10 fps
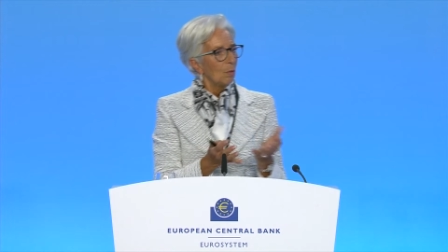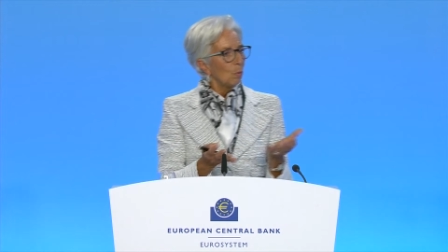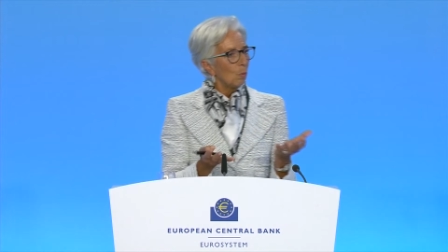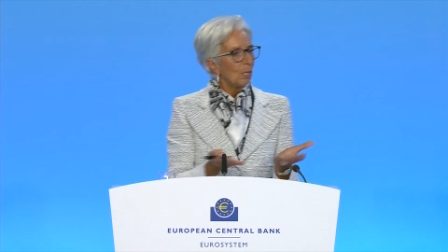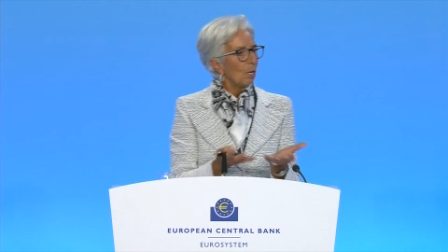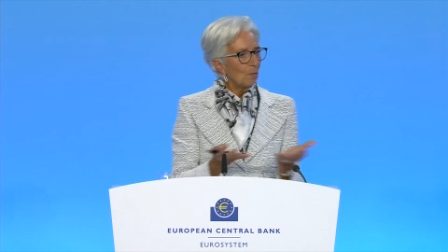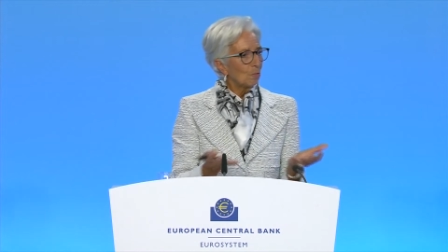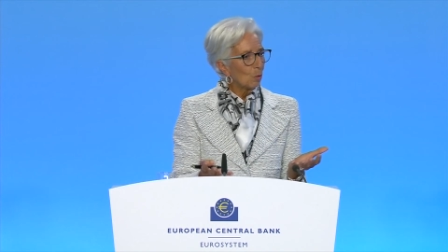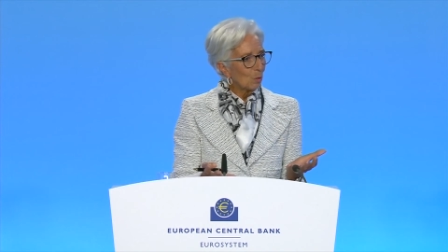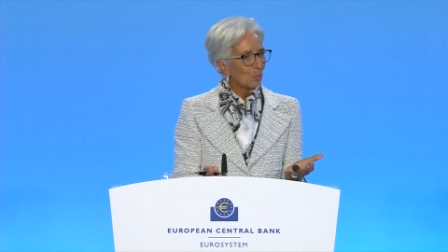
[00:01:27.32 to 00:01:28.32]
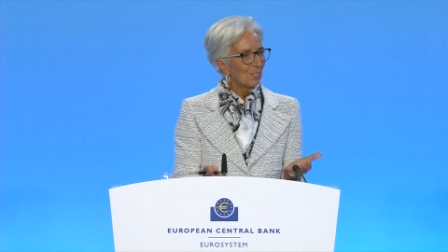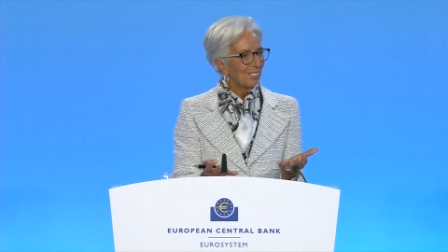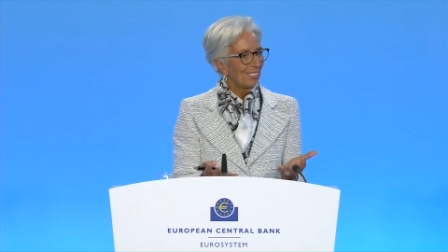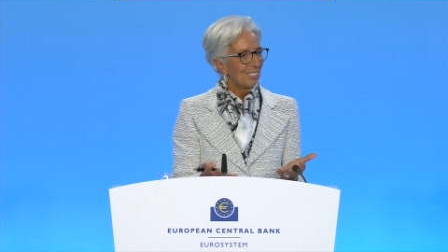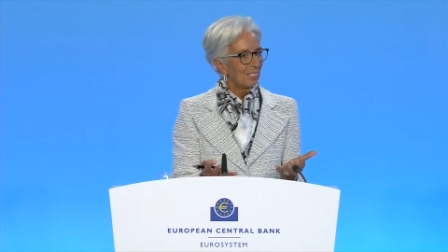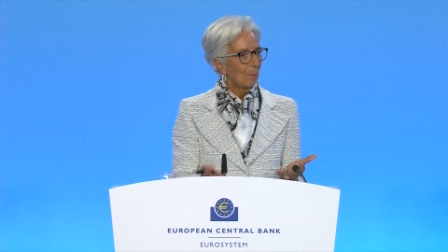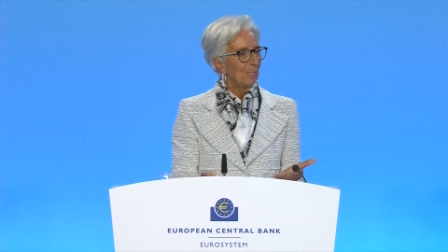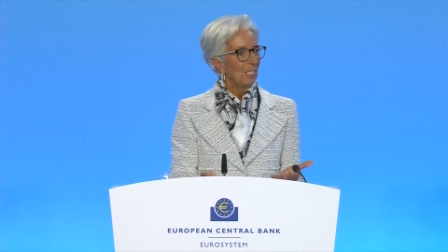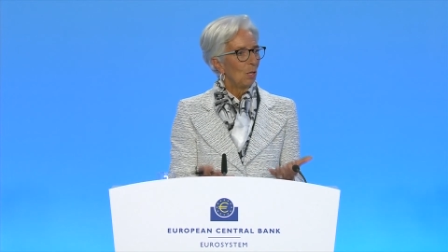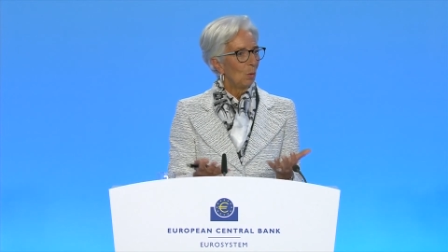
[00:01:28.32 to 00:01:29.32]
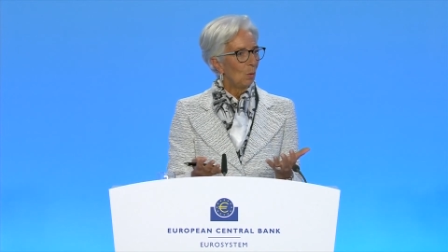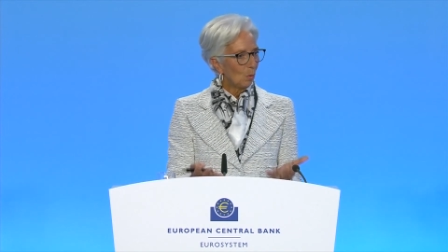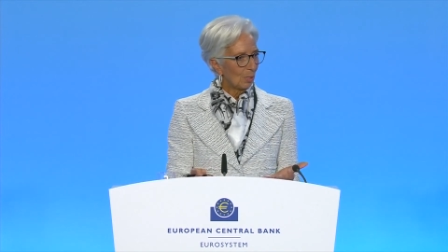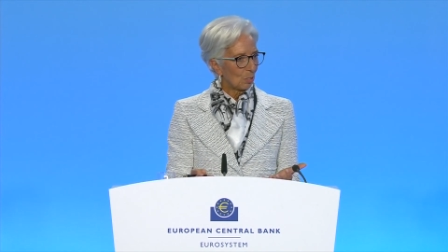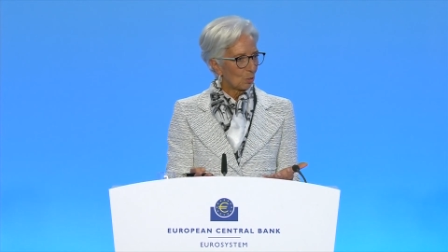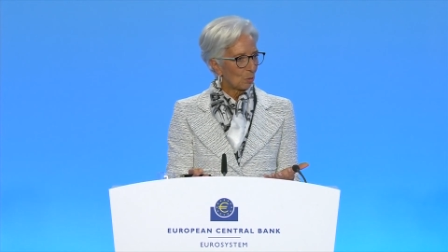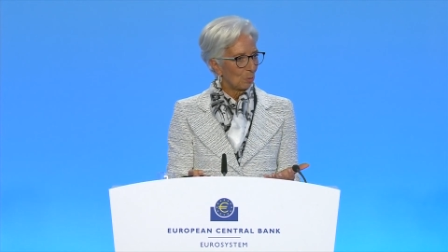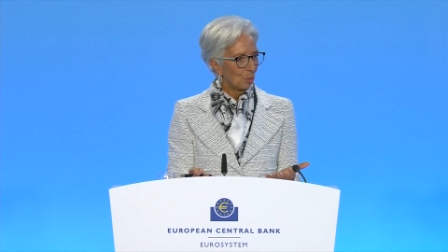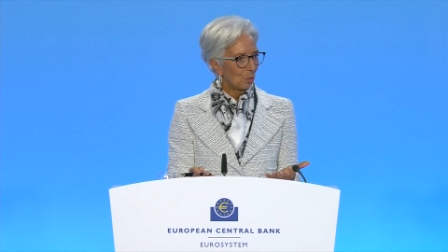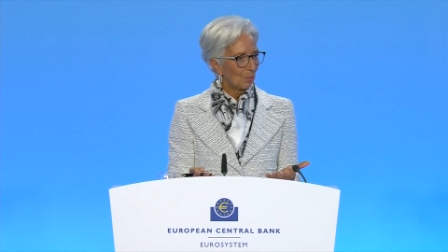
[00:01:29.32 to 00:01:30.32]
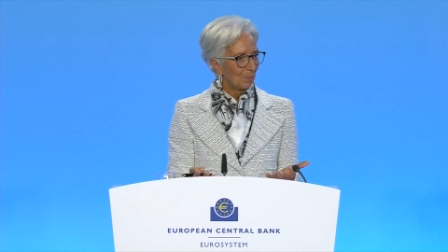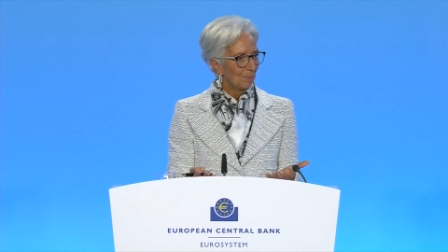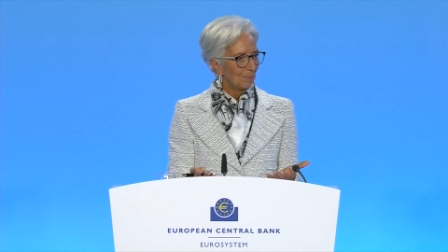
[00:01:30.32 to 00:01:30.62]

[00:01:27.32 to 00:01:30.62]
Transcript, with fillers: We, of course, examine all instruments,